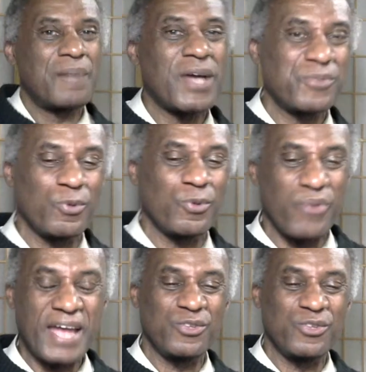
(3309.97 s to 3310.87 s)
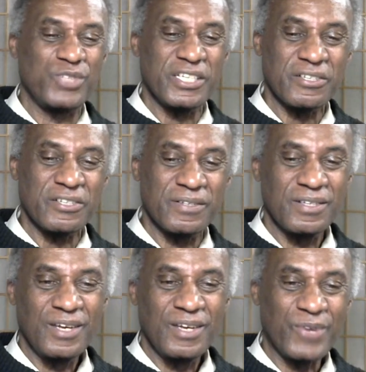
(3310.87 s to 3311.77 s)
up to a brand new year,
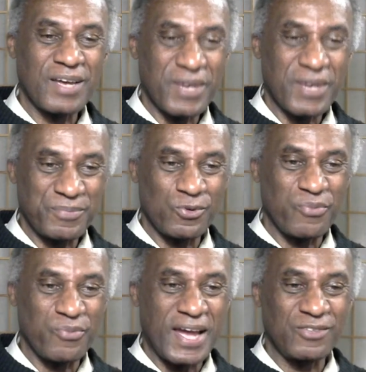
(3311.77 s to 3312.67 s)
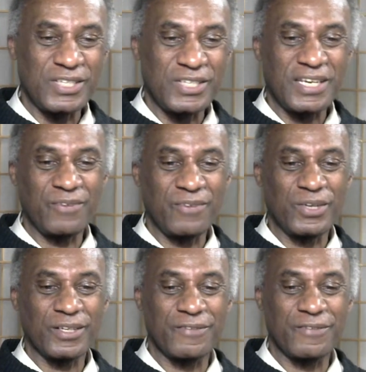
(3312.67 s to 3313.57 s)
and we're
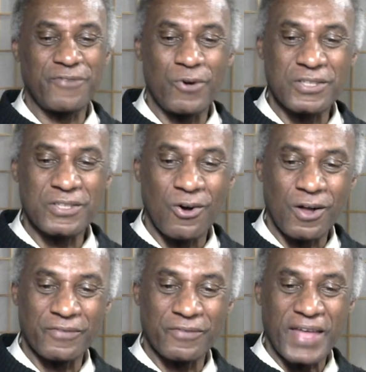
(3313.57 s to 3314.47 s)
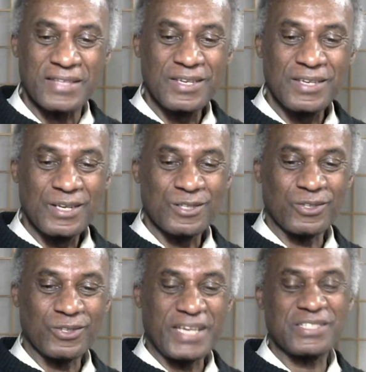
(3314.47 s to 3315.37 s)
looking forward to all of that. So,
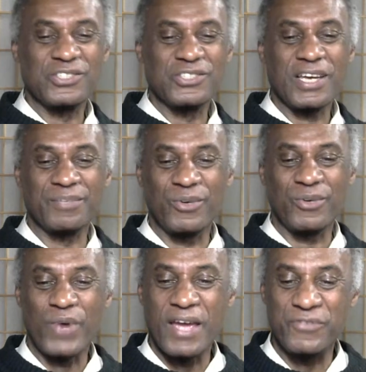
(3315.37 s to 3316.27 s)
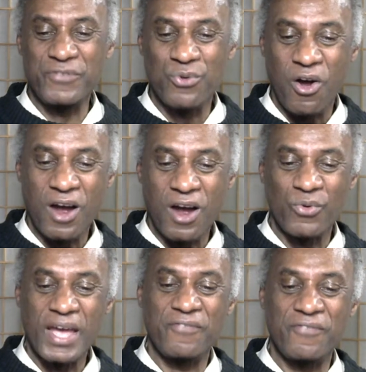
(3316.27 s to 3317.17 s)
ladies and gentlemen, wherever you are,
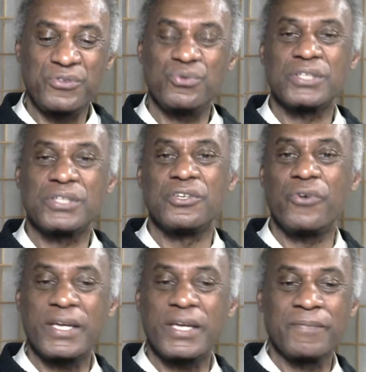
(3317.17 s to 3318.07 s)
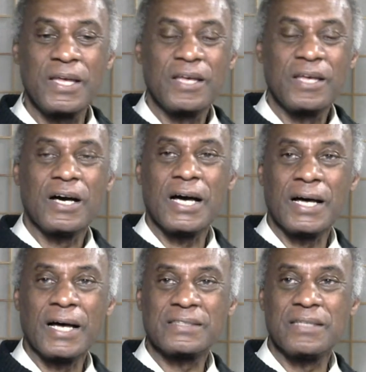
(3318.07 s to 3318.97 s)
wherever you are doing,
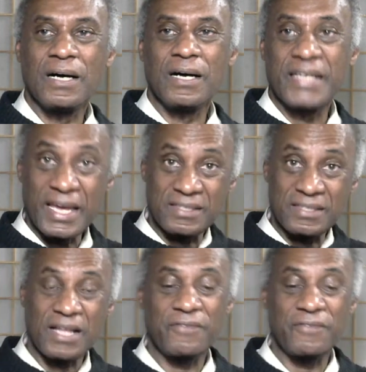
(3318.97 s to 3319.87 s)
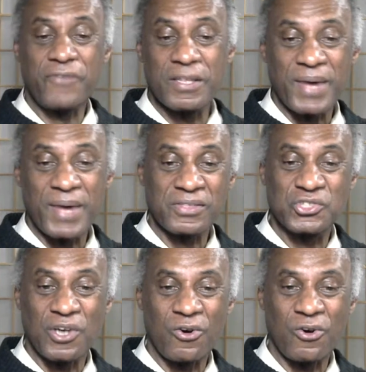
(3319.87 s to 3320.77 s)
uh, again, tell a friend about the
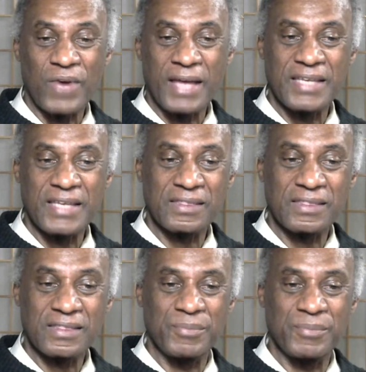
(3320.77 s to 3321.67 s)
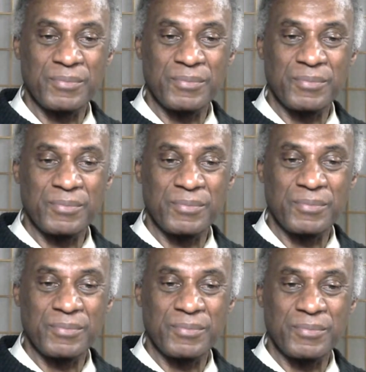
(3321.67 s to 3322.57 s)
show and get them involved with
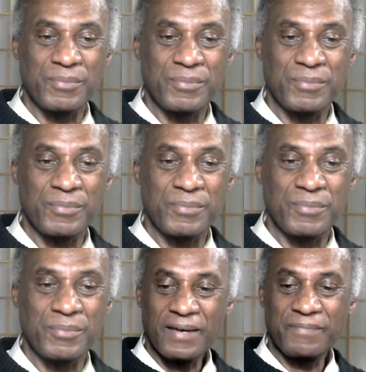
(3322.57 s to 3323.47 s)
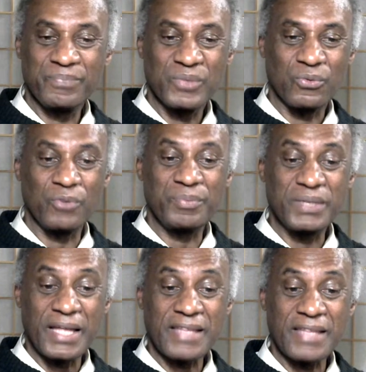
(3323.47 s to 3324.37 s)
us, and we'll be
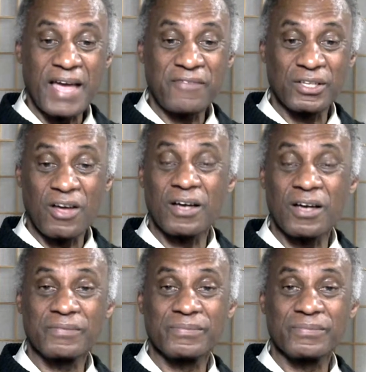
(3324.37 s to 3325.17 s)
glad to have you along.